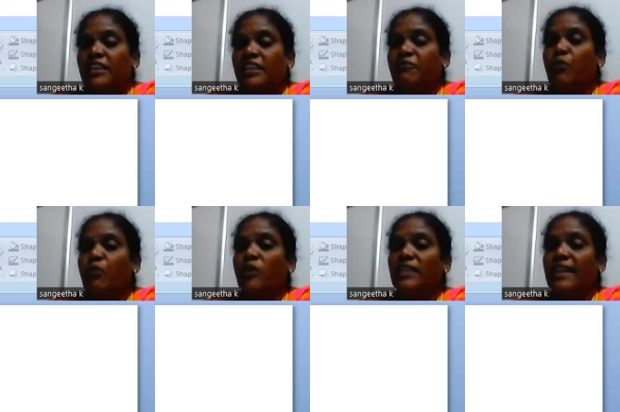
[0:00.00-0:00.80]
If
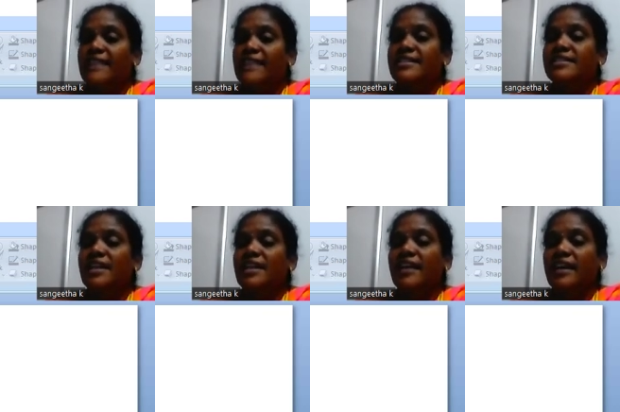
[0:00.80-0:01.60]
both the
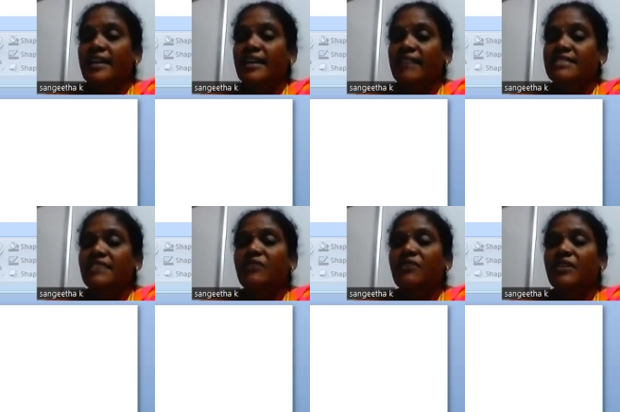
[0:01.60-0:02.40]
transaction are
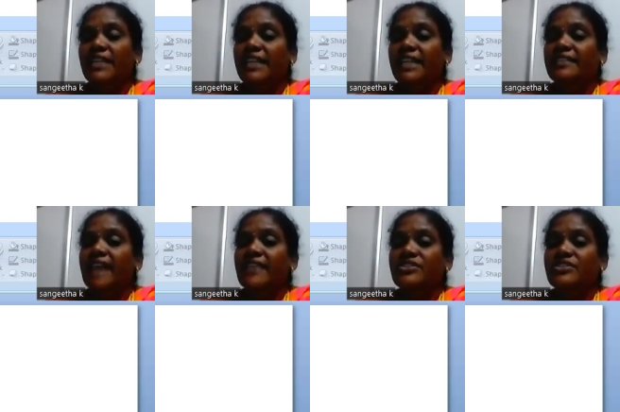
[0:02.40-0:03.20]
requesting for read,
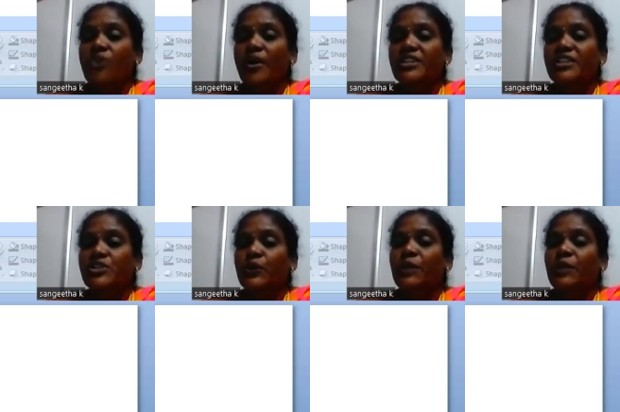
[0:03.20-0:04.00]
there is no
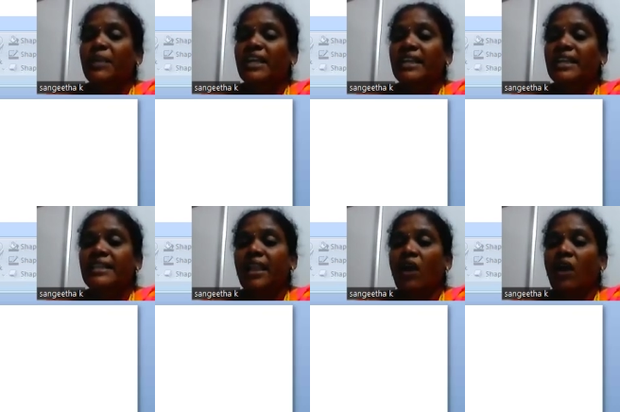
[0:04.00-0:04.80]
issue.
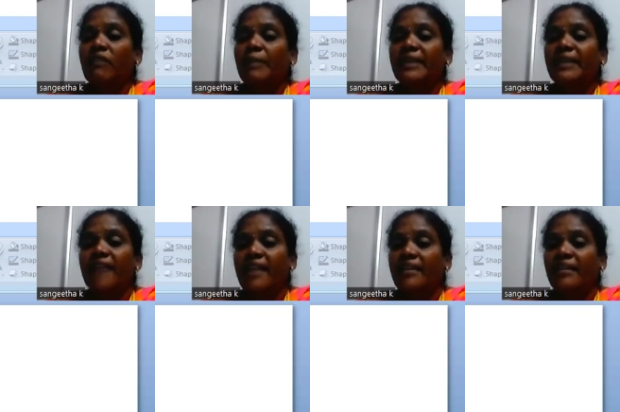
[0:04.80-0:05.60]
Immediately the log will be
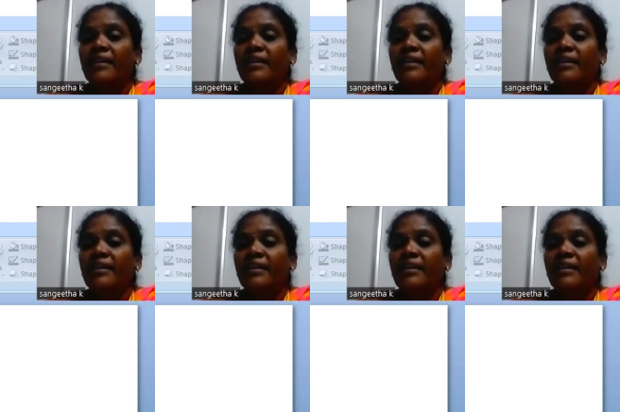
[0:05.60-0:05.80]
granted.